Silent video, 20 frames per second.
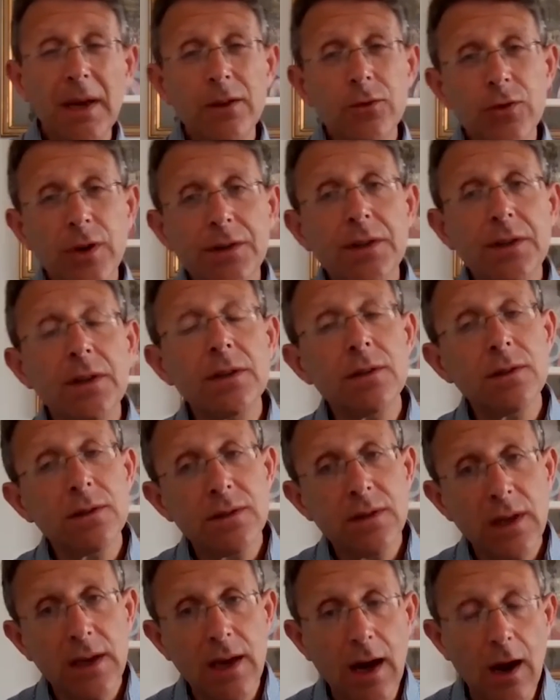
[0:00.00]
Interesting to
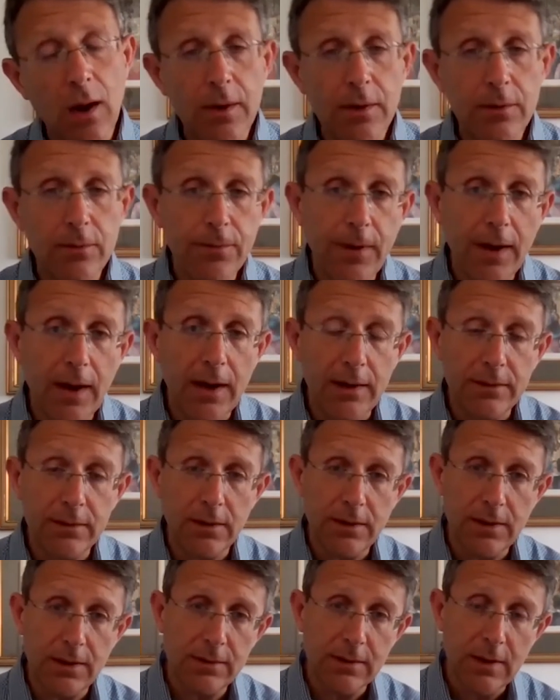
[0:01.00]
see how it fares
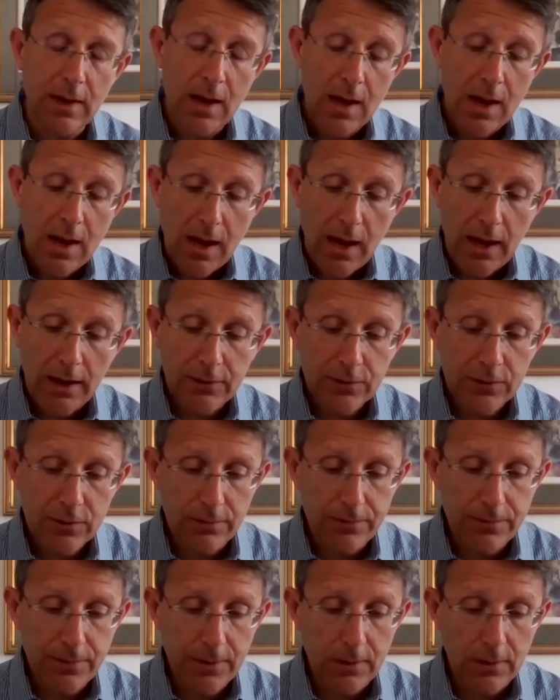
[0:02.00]
at this
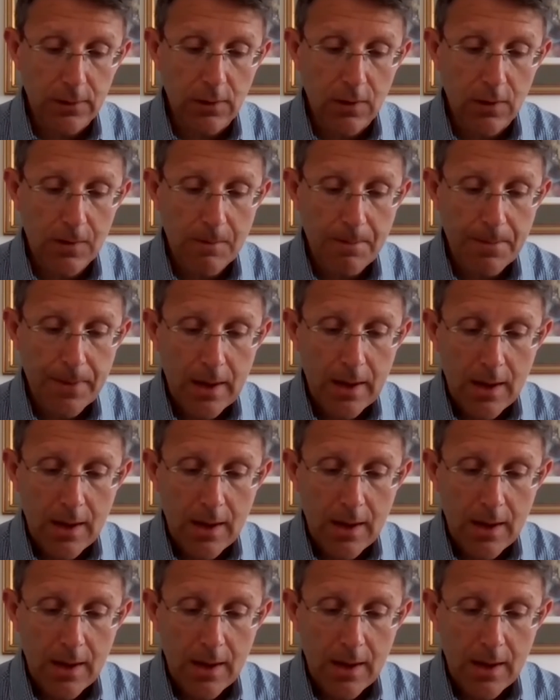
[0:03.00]
extra furlong.